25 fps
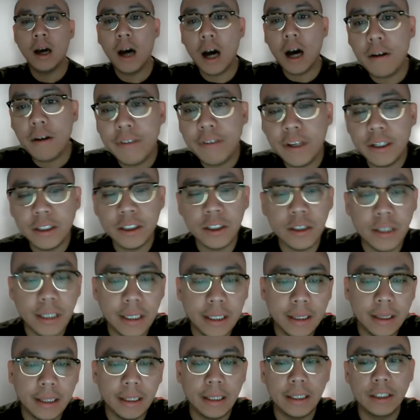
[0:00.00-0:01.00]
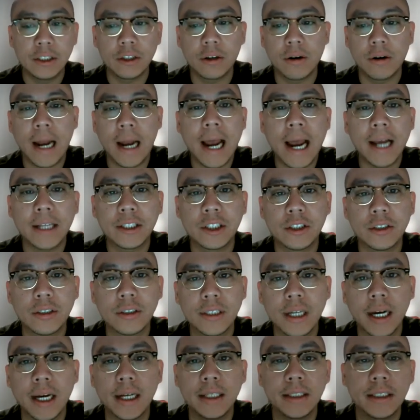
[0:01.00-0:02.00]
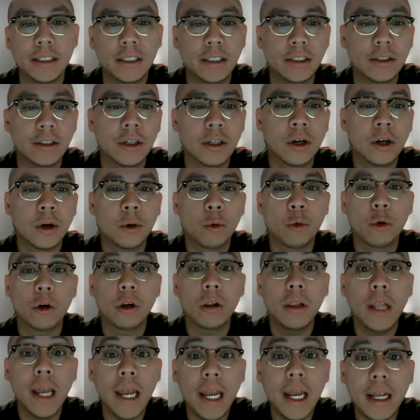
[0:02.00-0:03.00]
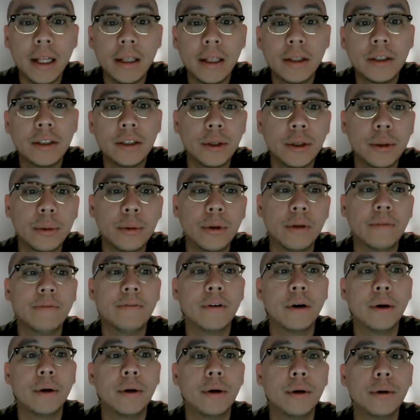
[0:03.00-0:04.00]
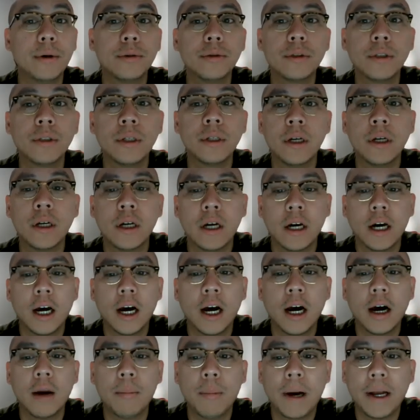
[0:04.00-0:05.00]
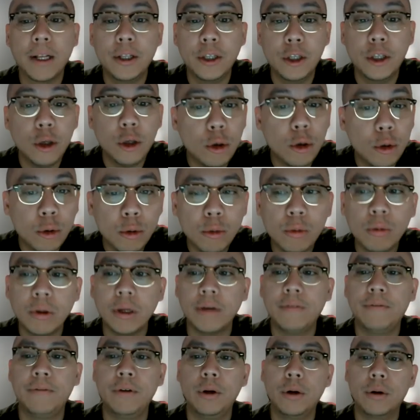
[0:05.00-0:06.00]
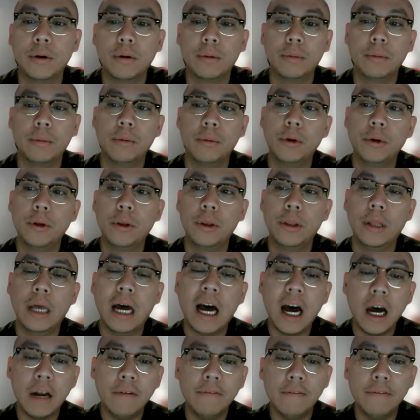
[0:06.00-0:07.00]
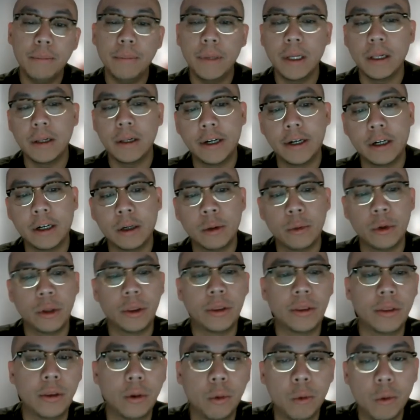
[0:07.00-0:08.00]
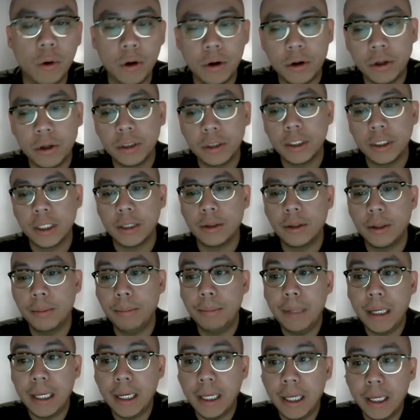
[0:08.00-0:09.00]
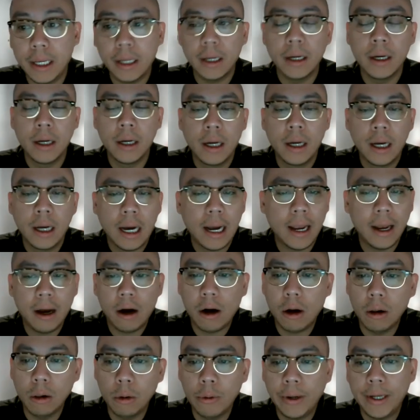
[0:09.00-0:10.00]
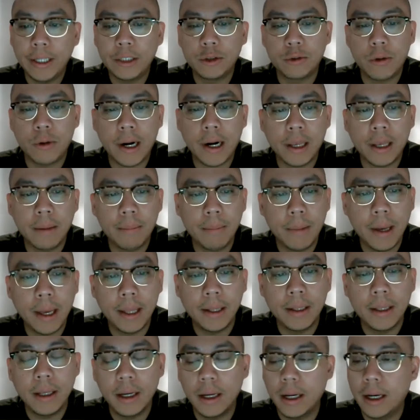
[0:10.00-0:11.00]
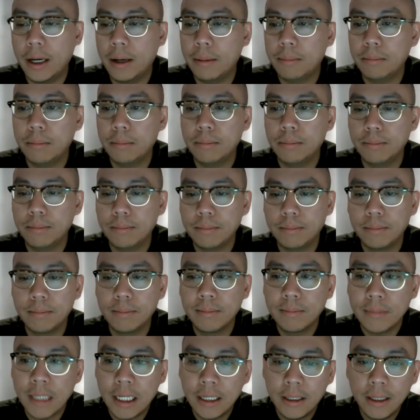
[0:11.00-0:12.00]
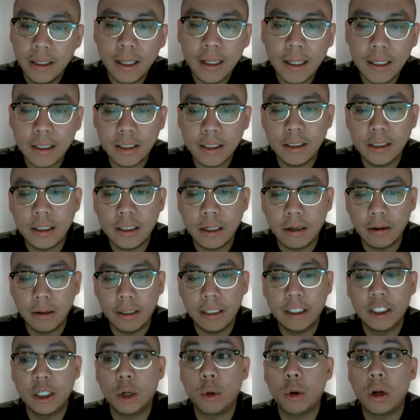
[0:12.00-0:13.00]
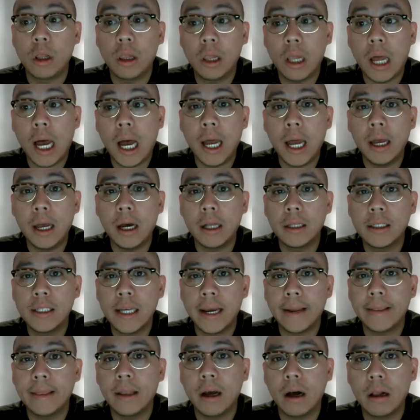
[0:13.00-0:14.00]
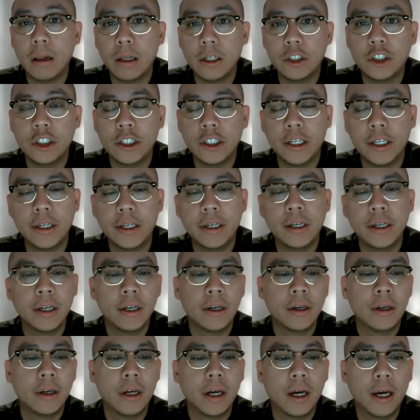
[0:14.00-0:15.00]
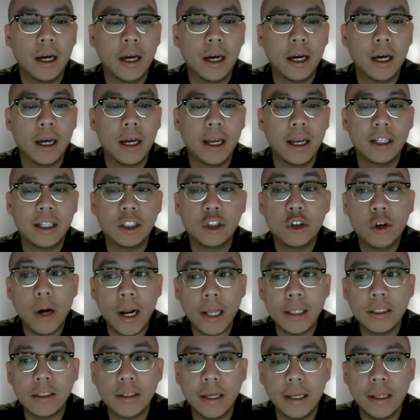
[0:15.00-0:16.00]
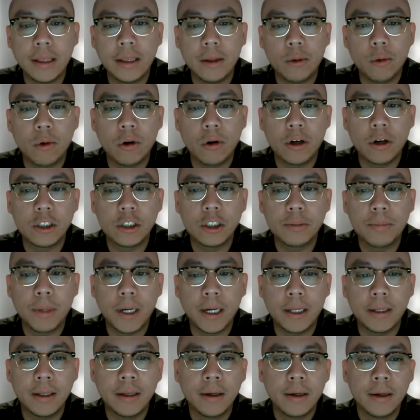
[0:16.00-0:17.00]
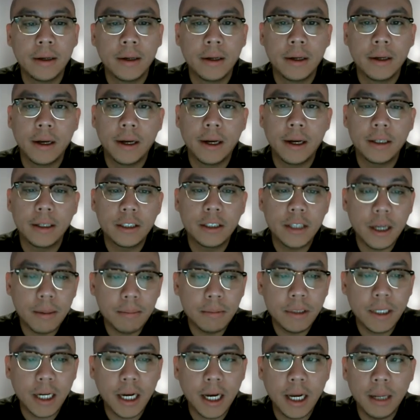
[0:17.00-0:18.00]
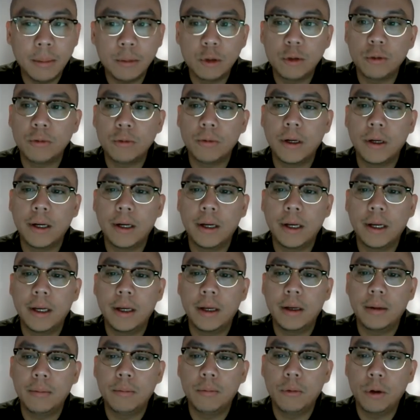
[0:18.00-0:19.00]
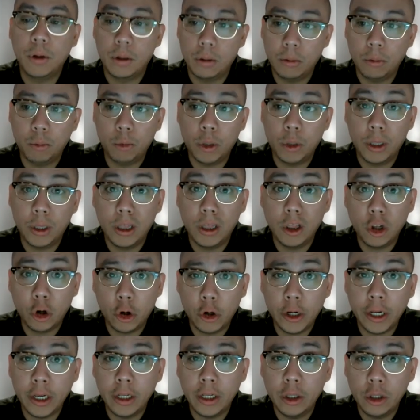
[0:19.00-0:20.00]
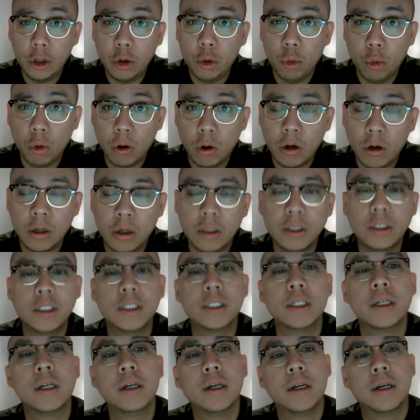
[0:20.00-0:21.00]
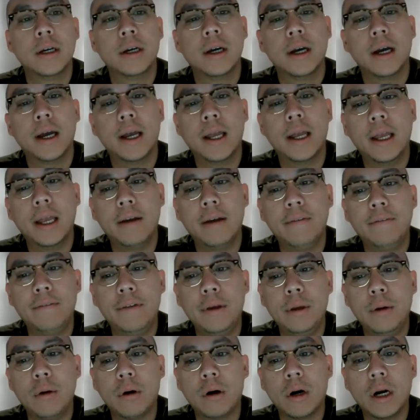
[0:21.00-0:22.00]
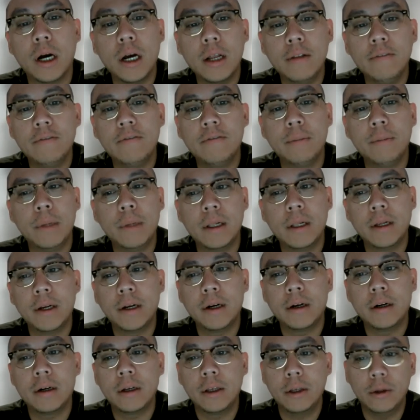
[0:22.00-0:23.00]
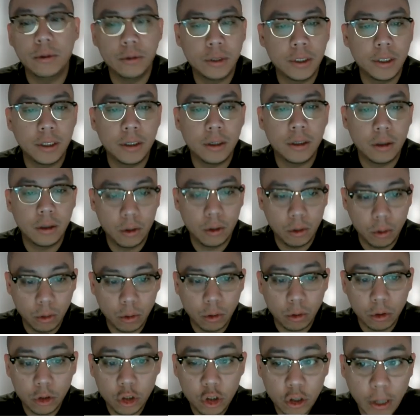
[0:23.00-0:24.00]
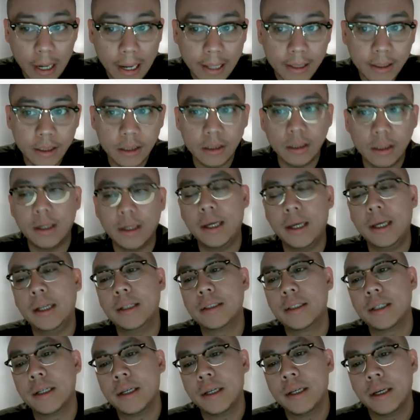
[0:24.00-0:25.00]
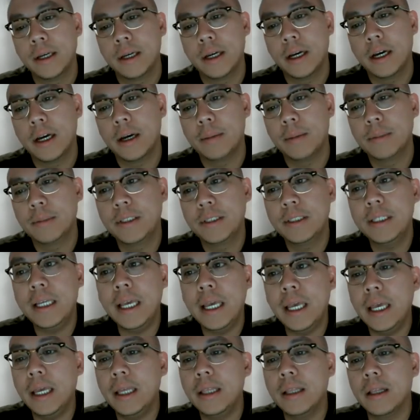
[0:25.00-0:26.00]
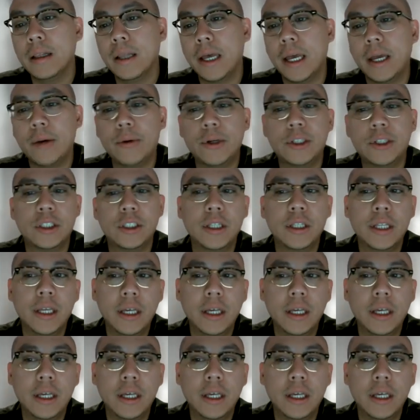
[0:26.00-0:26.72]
Obviously, these are exercises related to the photos. I do, if you're unfamiliar with the words and the meaning, I always recommend not necessarily to rely on technology and translate the words, but sometimes when learning new words, if you are unfamiliar using Google Translate, seeing the language in